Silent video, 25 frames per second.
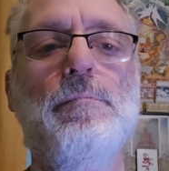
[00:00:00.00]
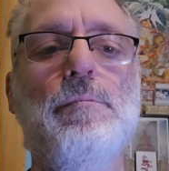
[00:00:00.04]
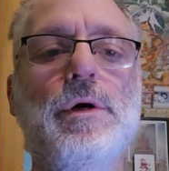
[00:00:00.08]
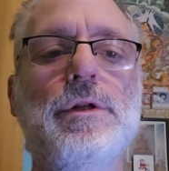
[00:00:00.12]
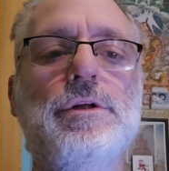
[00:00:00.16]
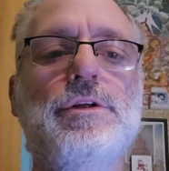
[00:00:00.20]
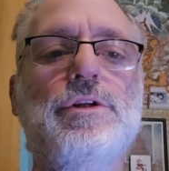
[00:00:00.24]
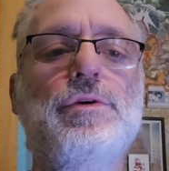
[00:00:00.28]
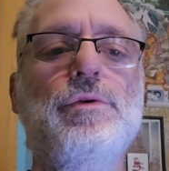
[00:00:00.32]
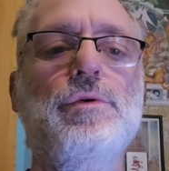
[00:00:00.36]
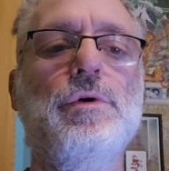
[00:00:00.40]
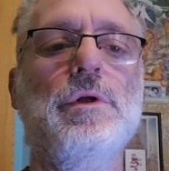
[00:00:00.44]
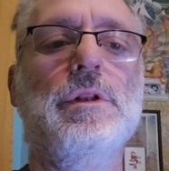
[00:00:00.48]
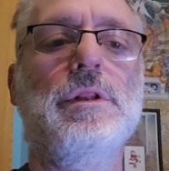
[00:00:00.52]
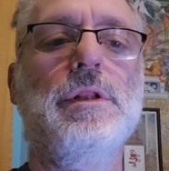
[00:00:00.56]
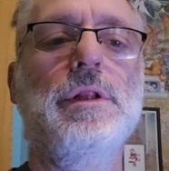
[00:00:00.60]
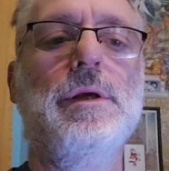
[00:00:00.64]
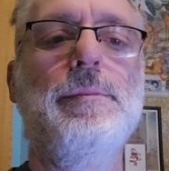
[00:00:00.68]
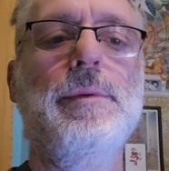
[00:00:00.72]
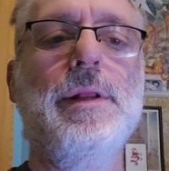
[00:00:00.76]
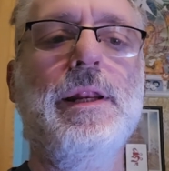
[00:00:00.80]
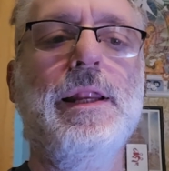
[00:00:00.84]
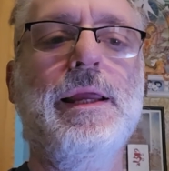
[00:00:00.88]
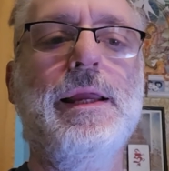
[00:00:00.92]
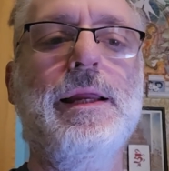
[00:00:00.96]
but to
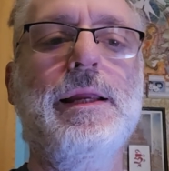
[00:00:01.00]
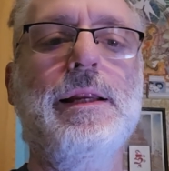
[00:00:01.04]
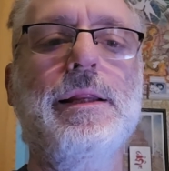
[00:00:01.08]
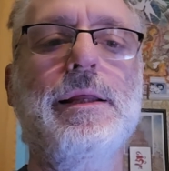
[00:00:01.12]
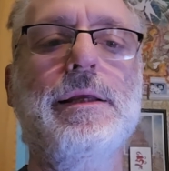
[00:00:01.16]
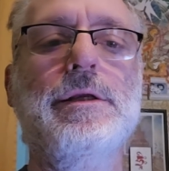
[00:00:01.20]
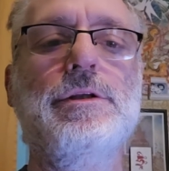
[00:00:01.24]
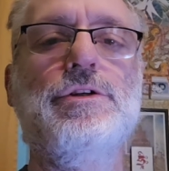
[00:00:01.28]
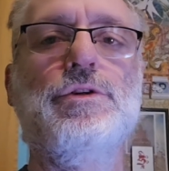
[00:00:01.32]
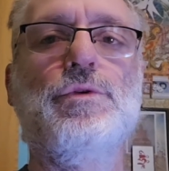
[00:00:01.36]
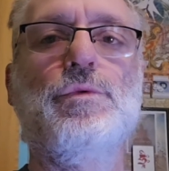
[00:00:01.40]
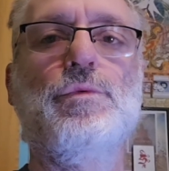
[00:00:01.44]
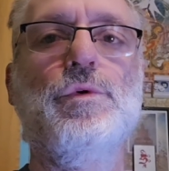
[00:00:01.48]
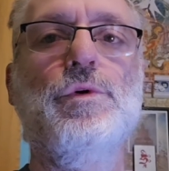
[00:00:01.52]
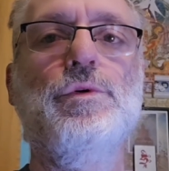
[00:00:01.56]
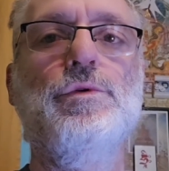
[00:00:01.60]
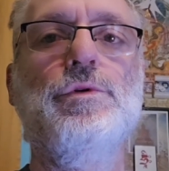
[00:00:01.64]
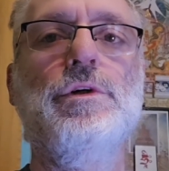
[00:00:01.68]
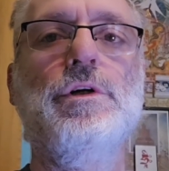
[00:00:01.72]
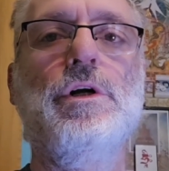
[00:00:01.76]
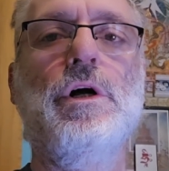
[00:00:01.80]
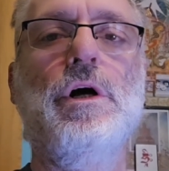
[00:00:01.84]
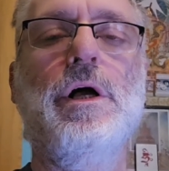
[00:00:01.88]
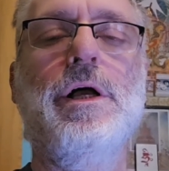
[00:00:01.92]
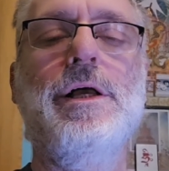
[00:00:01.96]
eliminate its root
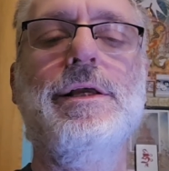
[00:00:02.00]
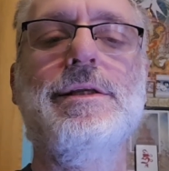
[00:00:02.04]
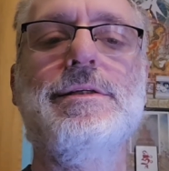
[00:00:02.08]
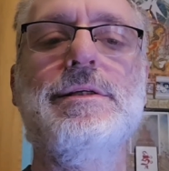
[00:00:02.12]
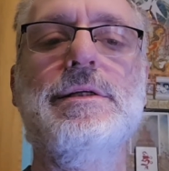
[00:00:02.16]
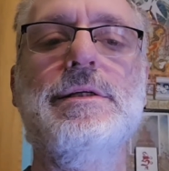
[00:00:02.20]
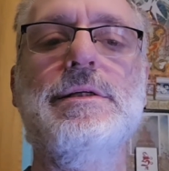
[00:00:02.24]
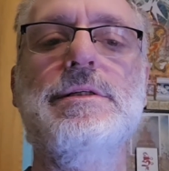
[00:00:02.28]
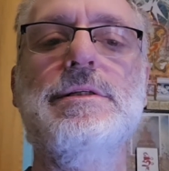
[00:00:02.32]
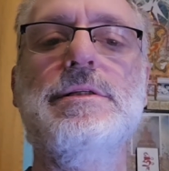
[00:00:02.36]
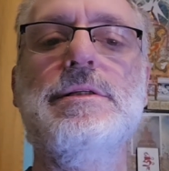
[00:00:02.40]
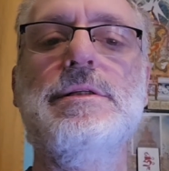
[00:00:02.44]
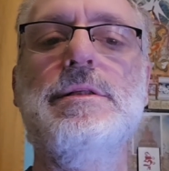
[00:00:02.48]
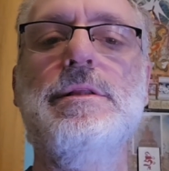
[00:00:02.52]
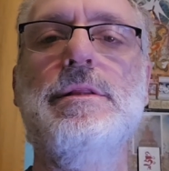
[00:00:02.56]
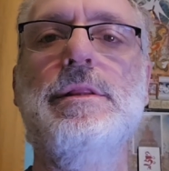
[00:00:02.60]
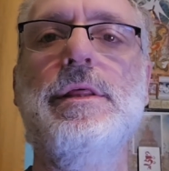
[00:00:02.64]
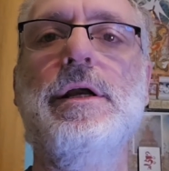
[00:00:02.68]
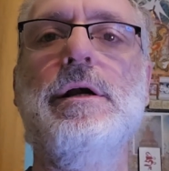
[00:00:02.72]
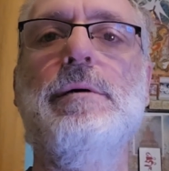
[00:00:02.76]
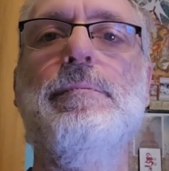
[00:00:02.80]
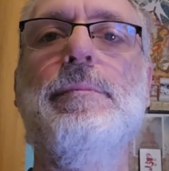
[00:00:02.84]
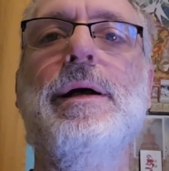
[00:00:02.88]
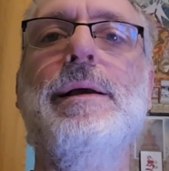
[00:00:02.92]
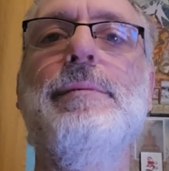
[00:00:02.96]
causes,
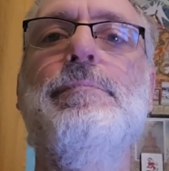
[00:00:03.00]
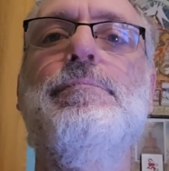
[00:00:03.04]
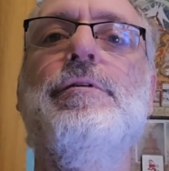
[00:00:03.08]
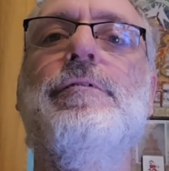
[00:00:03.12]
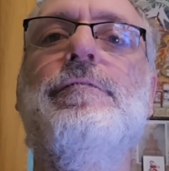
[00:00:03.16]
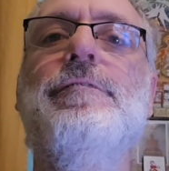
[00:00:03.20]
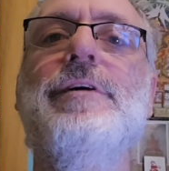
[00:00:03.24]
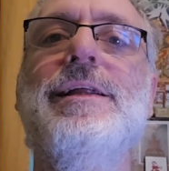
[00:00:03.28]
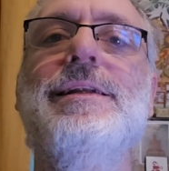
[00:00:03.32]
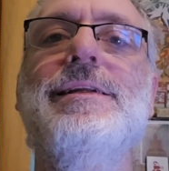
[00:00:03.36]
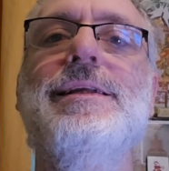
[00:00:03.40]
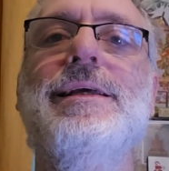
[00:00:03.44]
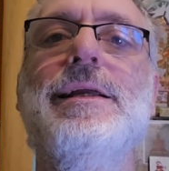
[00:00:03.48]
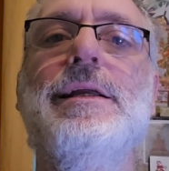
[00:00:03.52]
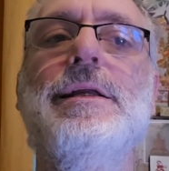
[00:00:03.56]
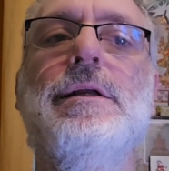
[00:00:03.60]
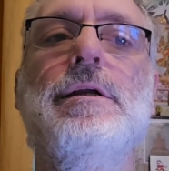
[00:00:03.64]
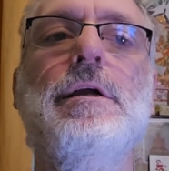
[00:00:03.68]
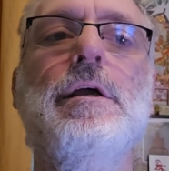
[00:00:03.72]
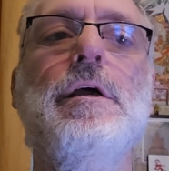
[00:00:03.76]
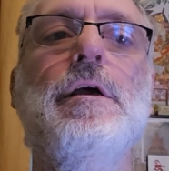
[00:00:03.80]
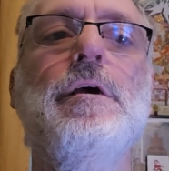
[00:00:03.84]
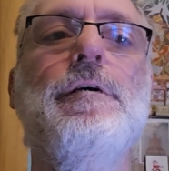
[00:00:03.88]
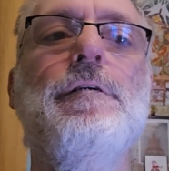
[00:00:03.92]
thereby preventing